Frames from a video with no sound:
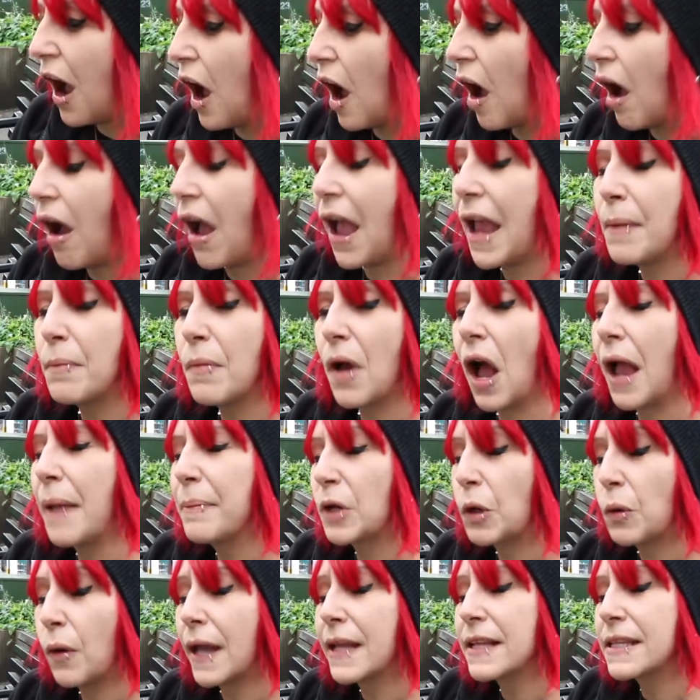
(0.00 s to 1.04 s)
I'm, I'm
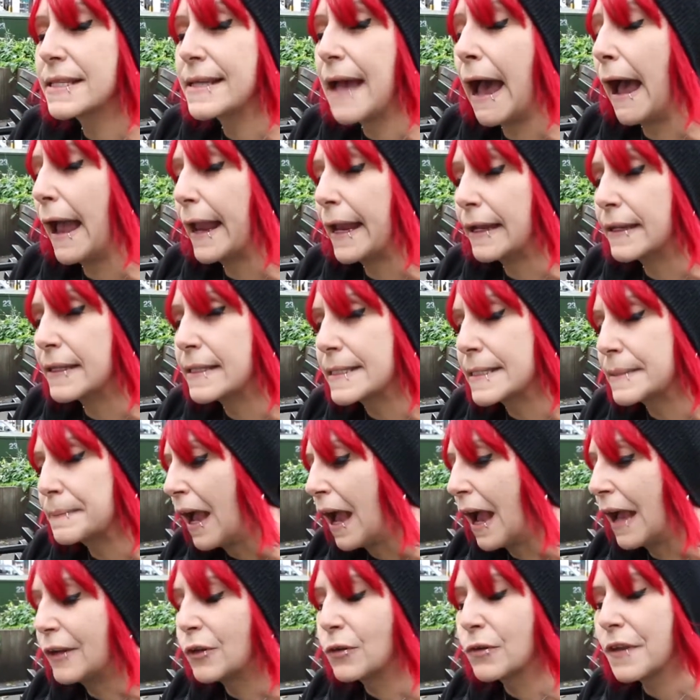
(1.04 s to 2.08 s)
quite tired,
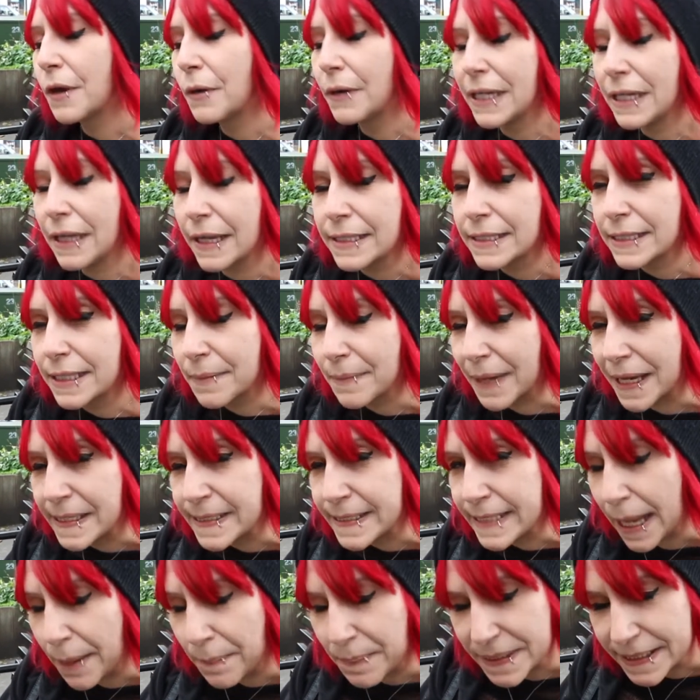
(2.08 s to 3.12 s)
and although I'd like to get my
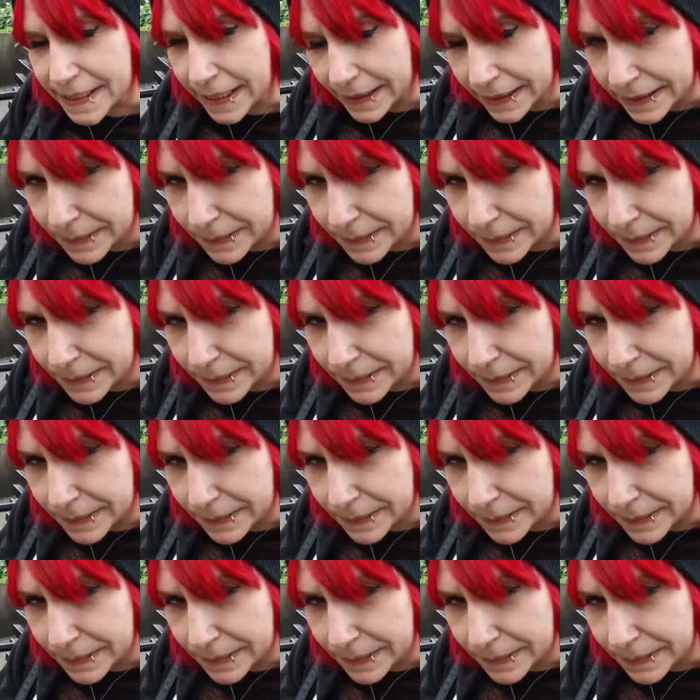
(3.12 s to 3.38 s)
steps in,